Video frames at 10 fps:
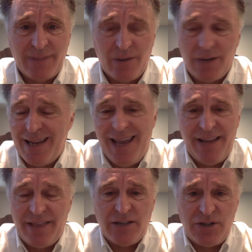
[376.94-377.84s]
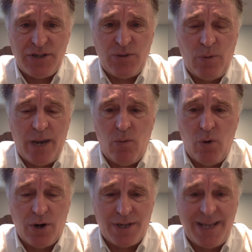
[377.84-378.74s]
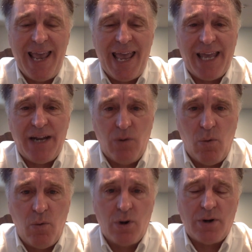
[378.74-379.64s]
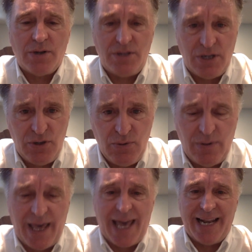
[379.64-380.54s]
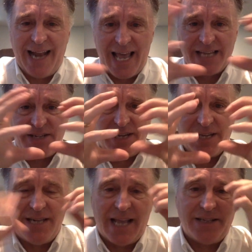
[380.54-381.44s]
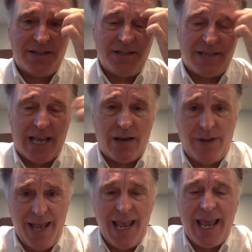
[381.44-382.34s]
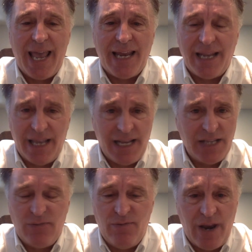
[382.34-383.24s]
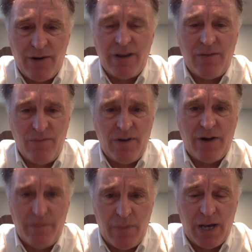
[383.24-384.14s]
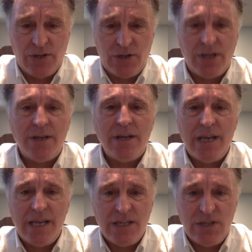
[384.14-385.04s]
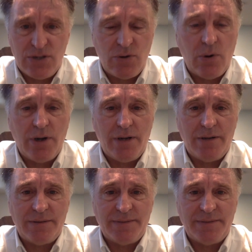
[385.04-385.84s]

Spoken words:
Okay, that's just the way it works. And in order to do that, it has to condense the sound, and it is very, very much distorted.